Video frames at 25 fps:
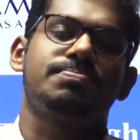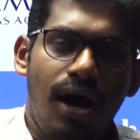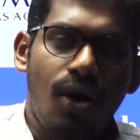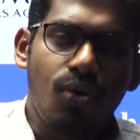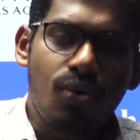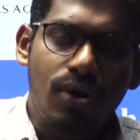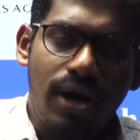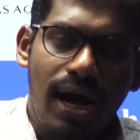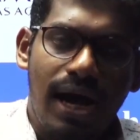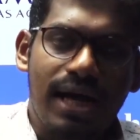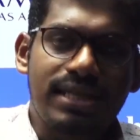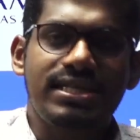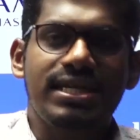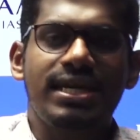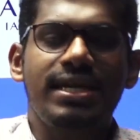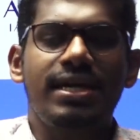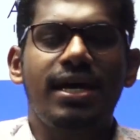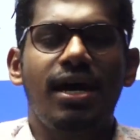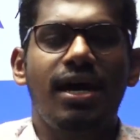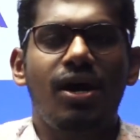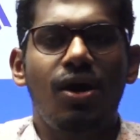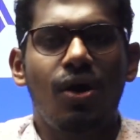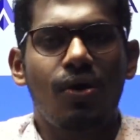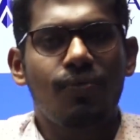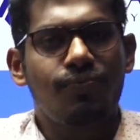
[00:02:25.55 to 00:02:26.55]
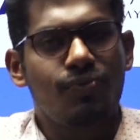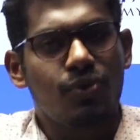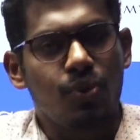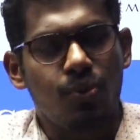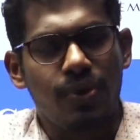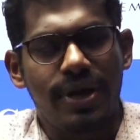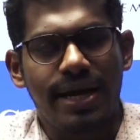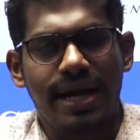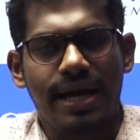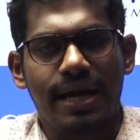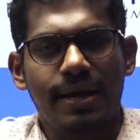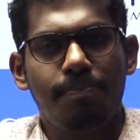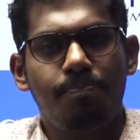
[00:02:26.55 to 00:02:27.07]
Our agenda of
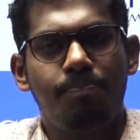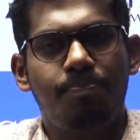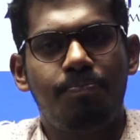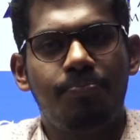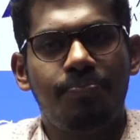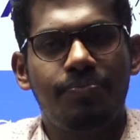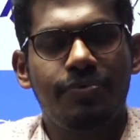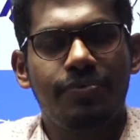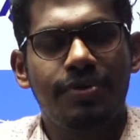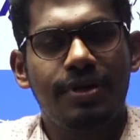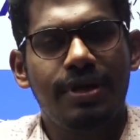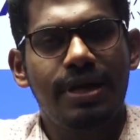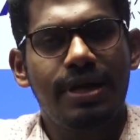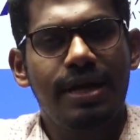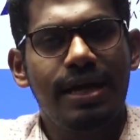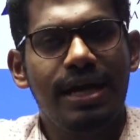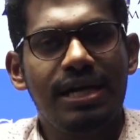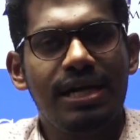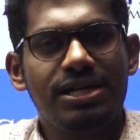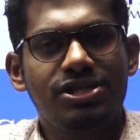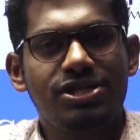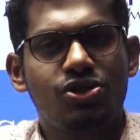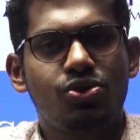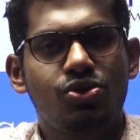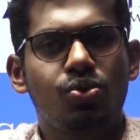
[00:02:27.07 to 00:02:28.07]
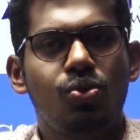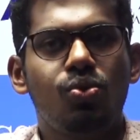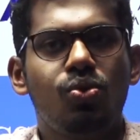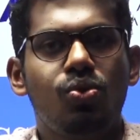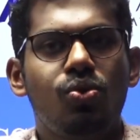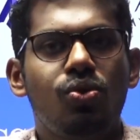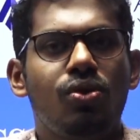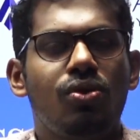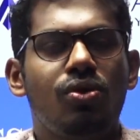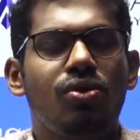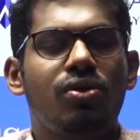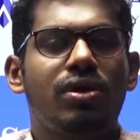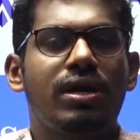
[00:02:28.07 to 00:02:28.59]
today is to
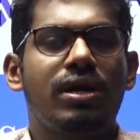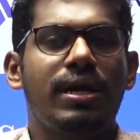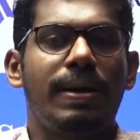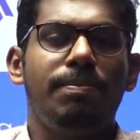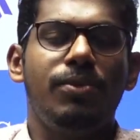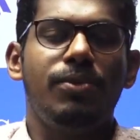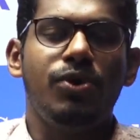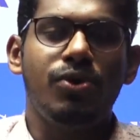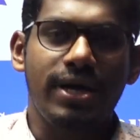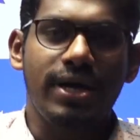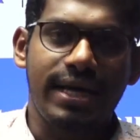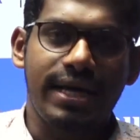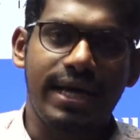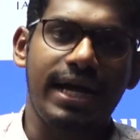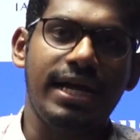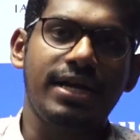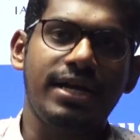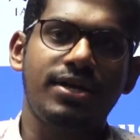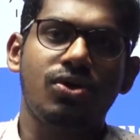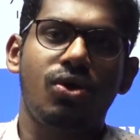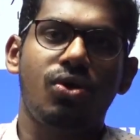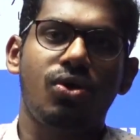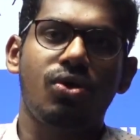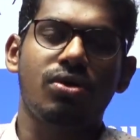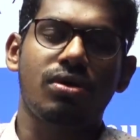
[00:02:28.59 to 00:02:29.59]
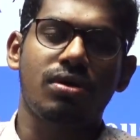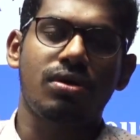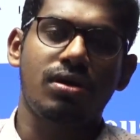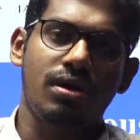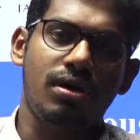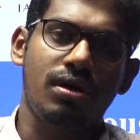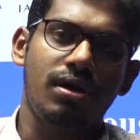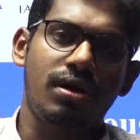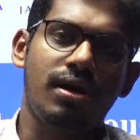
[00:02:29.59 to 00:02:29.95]
communicate or